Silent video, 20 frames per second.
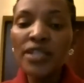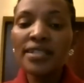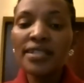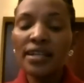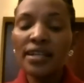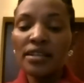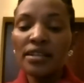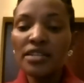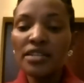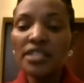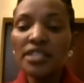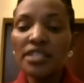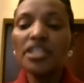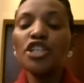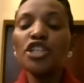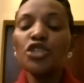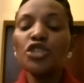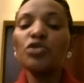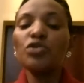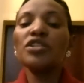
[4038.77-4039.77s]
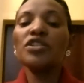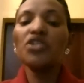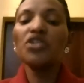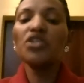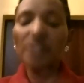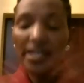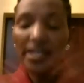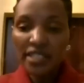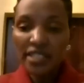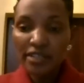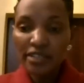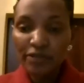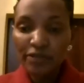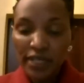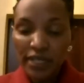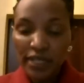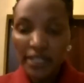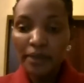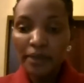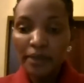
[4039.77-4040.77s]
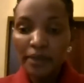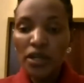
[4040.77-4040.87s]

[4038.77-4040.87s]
tell these issues creatively